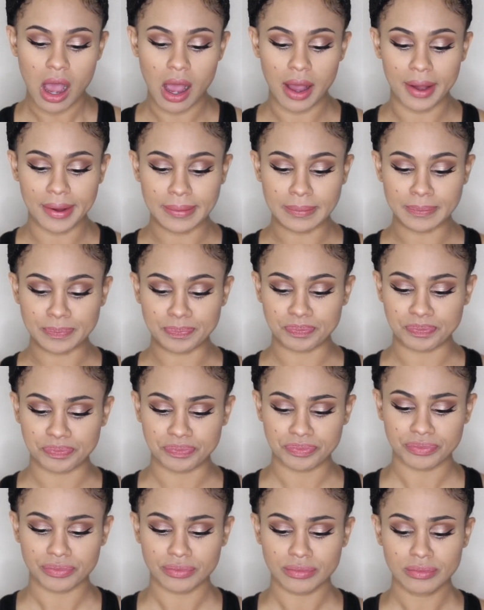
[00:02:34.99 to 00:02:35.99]

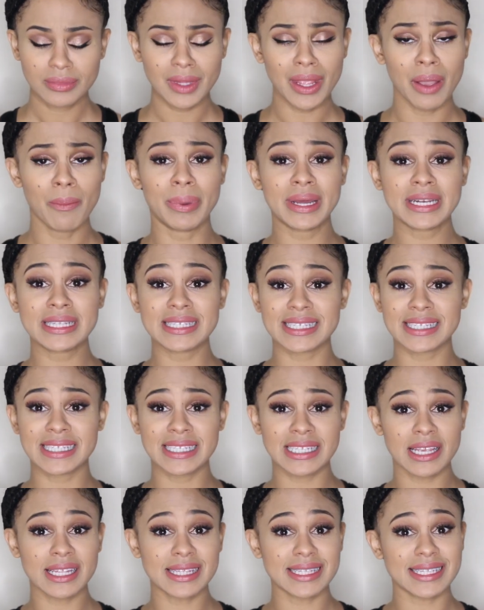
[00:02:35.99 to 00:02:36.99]
But
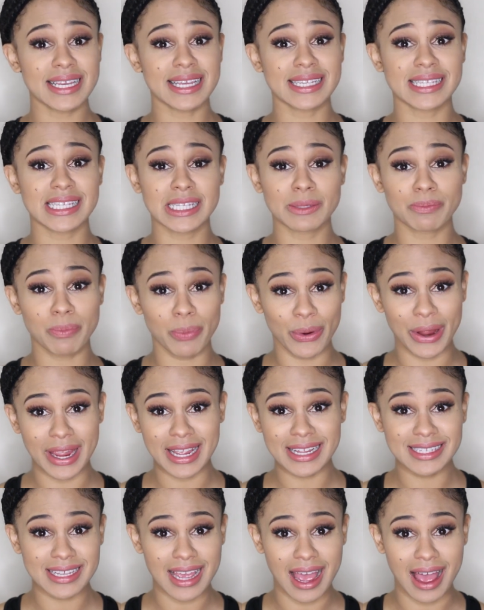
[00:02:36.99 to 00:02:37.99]
since it's
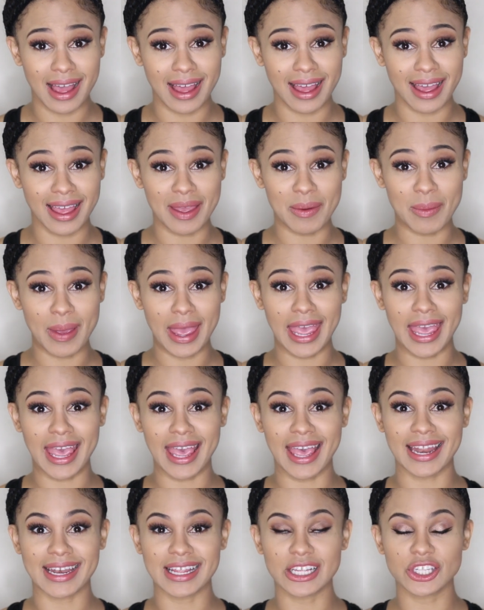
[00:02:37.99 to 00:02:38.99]
springtime
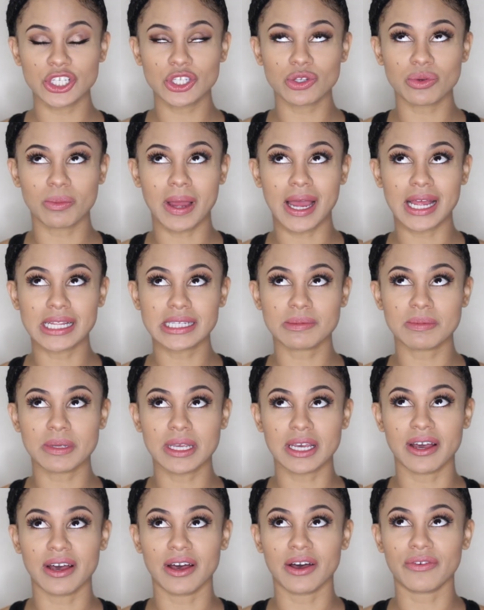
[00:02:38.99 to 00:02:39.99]
and it just reminds
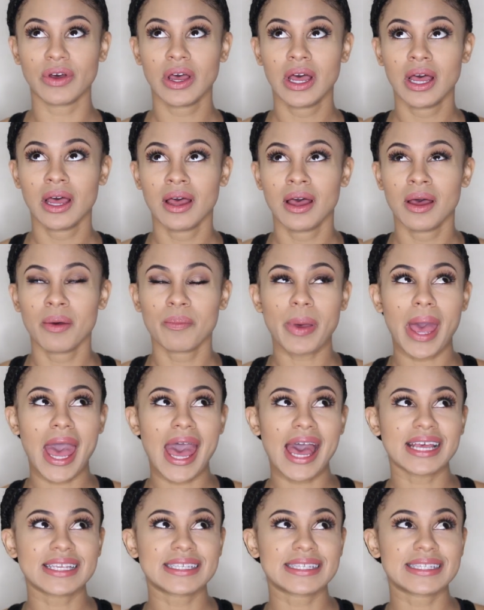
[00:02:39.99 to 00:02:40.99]
me of
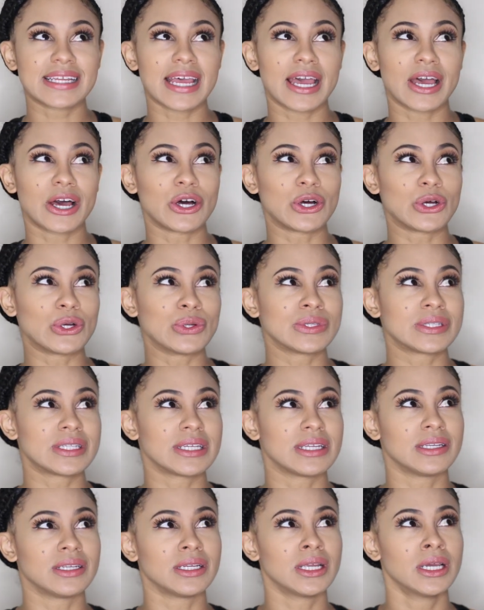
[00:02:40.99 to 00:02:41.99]
pastels
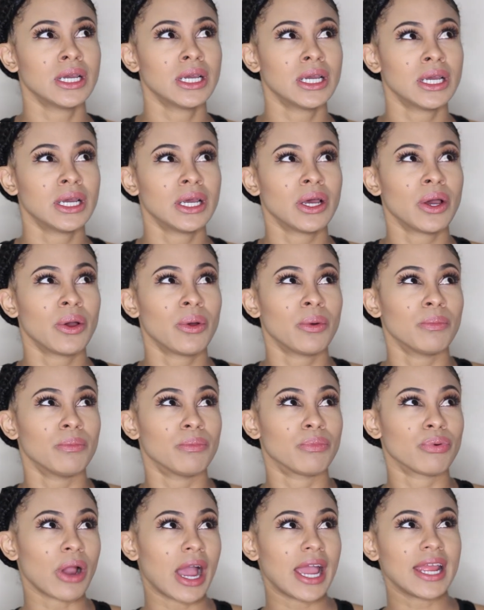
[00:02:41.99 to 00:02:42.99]
and
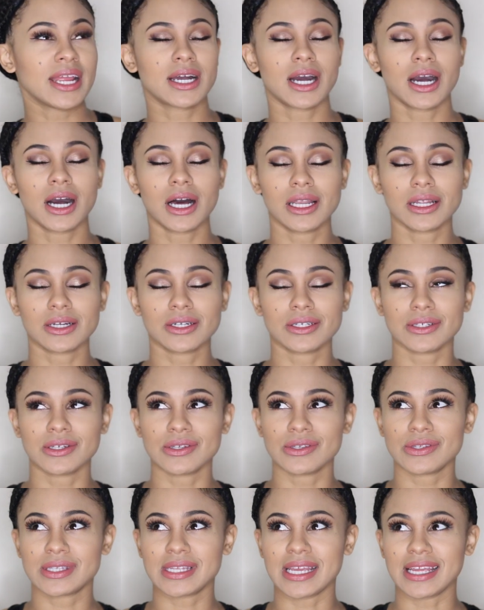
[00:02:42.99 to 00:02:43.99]
bright
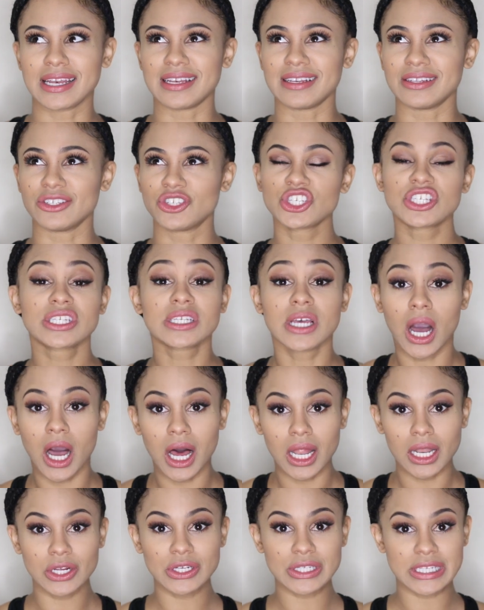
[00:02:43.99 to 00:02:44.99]
colors and just
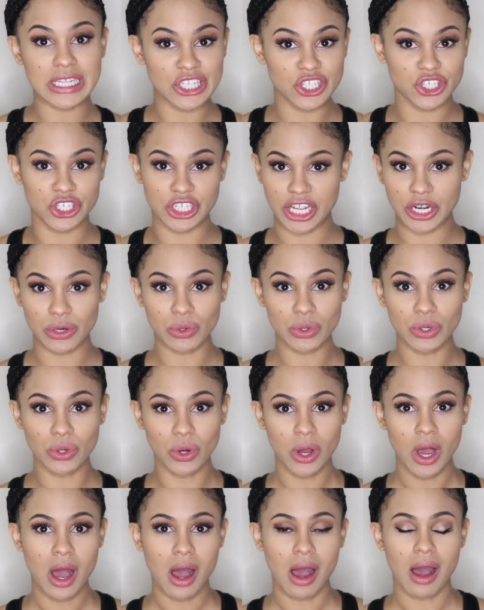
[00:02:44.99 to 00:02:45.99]
colors in
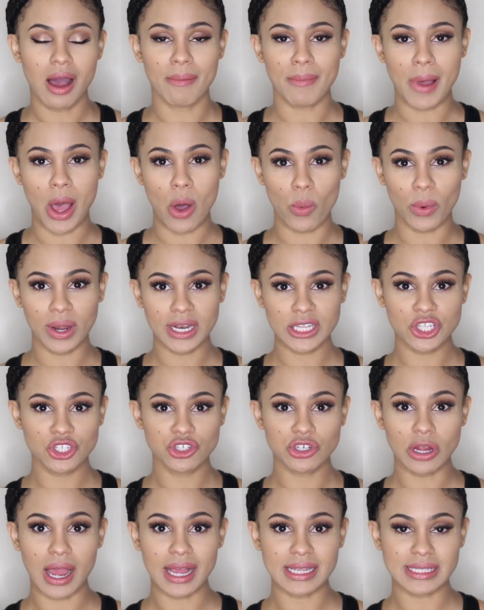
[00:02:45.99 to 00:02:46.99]
general, I wanted to
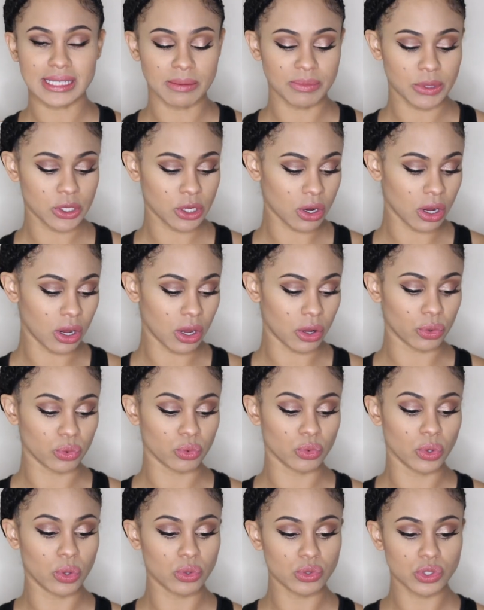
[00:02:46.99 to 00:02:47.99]
try something
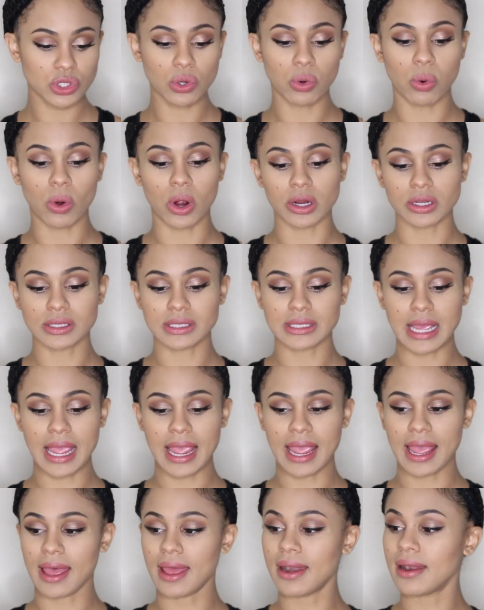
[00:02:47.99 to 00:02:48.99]
called rose quartz,
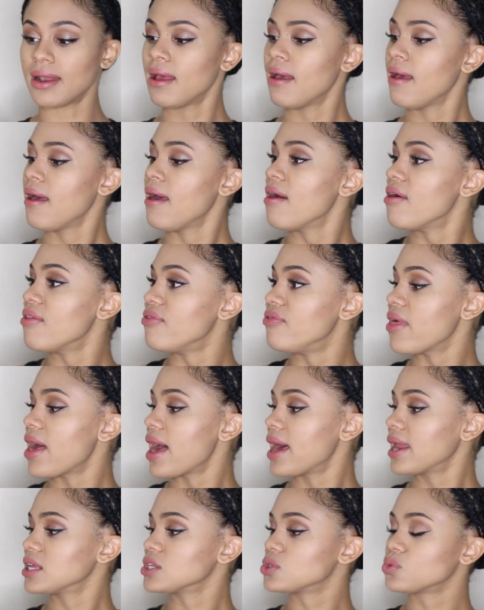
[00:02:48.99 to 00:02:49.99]
and
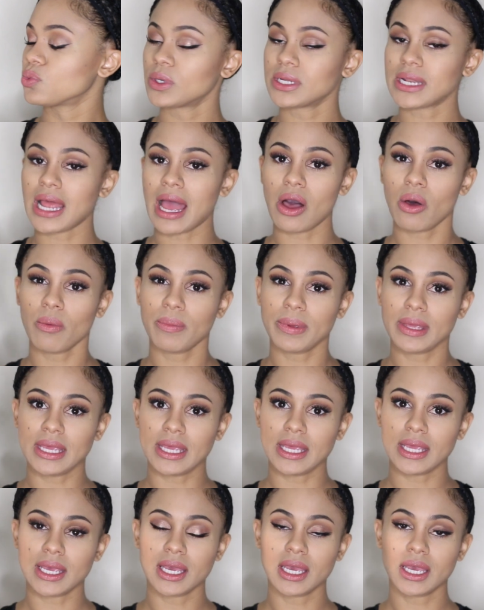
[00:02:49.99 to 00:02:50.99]
that is what I'll
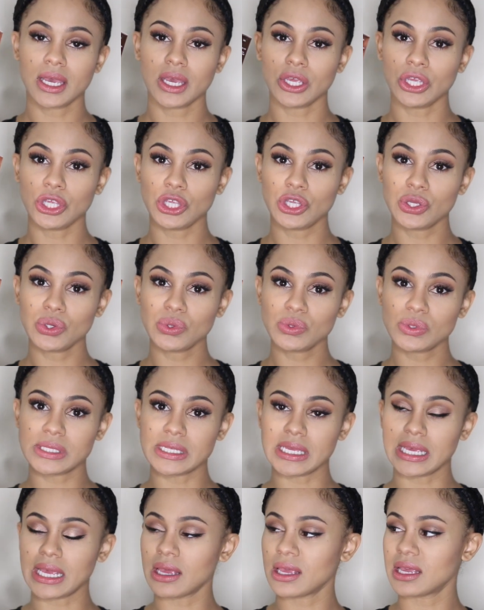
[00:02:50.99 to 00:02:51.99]
be
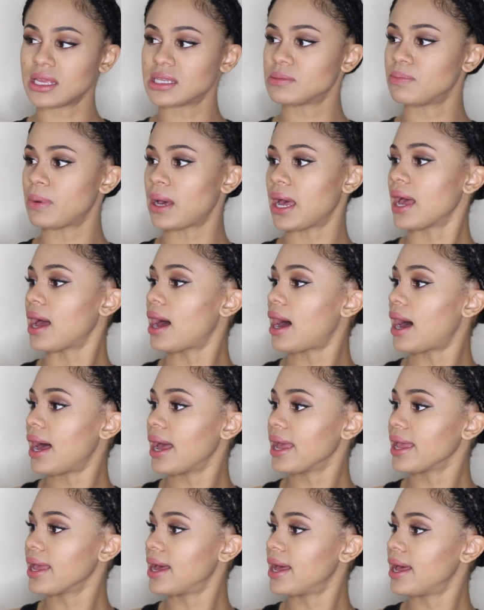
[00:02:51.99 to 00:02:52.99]
using. Is by
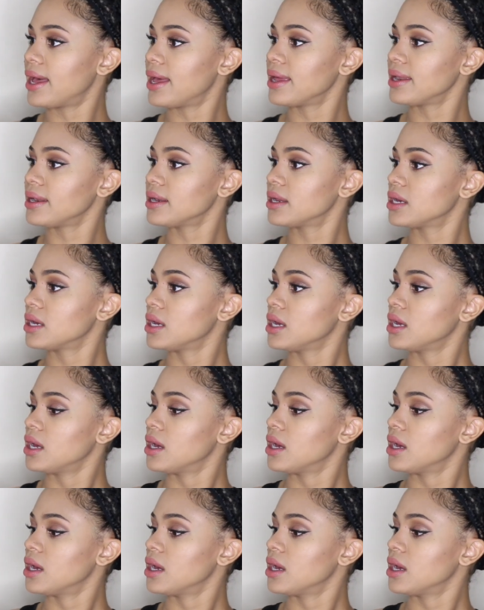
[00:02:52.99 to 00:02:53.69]
Ion